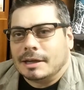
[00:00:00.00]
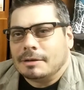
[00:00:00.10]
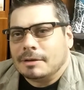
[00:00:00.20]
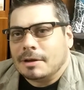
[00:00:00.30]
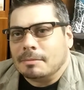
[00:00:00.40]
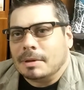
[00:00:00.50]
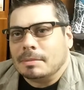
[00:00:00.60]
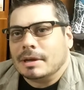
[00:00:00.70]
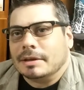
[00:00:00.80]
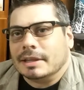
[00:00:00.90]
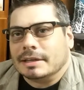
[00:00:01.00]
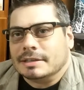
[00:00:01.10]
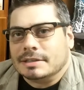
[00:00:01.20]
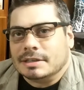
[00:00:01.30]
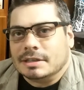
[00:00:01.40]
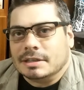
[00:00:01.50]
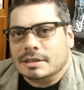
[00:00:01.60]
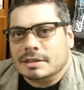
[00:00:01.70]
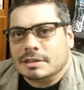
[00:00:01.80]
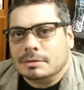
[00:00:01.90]
I don't know. Maybe I'd like to
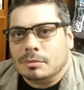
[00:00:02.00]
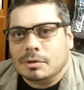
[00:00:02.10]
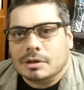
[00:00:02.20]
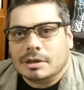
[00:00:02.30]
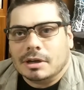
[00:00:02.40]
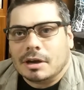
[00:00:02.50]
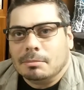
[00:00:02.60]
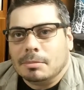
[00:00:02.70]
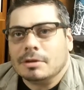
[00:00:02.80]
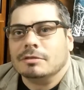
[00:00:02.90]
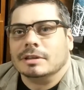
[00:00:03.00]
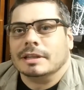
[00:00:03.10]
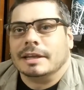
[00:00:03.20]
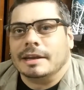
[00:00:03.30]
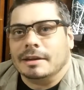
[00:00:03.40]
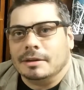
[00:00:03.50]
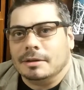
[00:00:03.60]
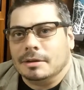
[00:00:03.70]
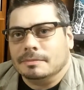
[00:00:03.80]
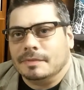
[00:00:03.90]
see some more non-book related
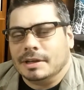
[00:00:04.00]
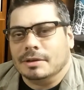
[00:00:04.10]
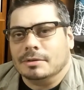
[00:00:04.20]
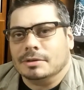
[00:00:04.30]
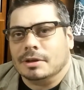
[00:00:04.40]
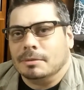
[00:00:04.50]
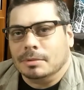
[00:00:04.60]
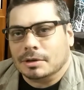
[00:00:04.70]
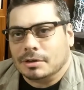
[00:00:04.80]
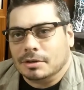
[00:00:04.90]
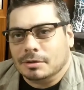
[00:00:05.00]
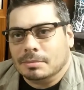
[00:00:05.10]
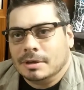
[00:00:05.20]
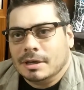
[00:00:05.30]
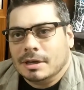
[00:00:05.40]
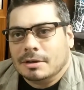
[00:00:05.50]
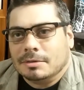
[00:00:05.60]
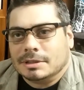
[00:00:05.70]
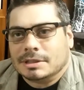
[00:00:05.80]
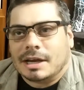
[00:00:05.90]
videos on BookTube,
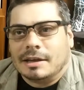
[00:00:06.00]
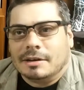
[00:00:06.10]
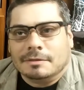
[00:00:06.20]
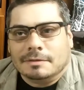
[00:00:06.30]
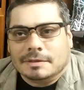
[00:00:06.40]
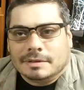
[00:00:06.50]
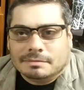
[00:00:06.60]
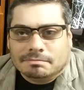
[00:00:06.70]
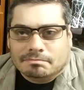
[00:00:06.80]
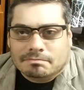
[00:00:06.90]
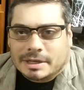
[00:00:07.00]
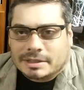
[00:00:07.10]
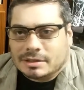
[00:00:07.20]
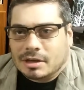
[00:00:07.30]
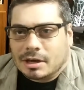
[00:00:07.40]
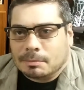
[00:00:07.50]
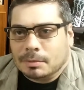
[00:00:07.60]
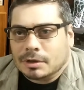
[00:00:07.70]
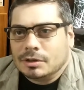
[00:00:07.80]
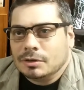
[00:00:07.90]
which kind of makes it not
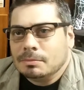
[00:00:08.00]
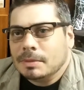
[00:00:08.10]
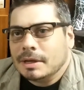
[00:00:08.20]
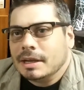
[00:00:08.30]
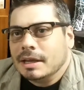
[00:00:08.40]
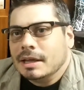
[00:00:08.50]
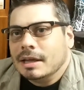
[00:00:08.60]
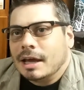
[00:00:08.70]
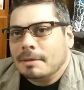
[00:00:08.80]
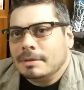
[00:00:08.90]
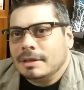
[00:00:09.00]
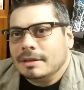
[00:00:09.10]
BookTube, but I